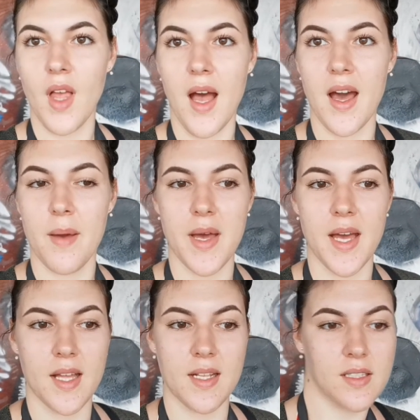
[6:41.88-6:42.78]
I'm
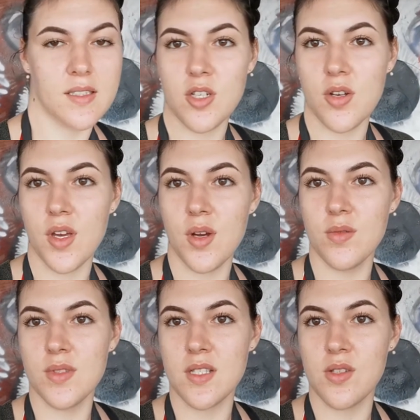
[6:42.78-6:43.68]
at Little Tokyo
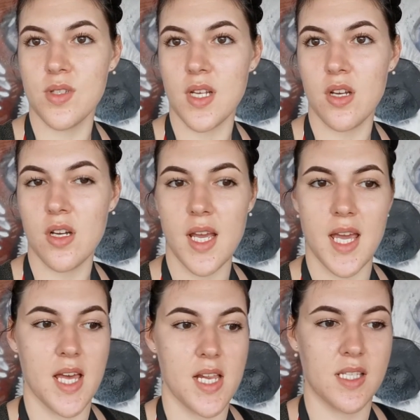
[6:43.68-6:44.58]
Tattoo Salon
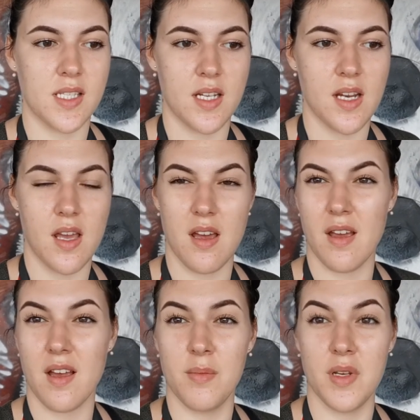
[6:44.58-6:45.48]
in Sydney, and I
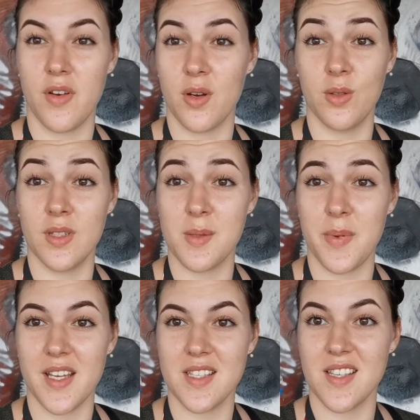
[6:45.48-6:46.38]
can't believe how cool this
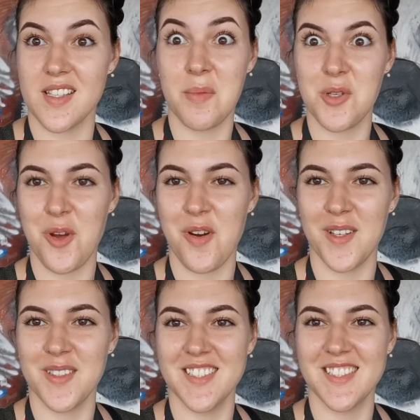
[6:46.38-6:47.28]
place is. Let me show you around.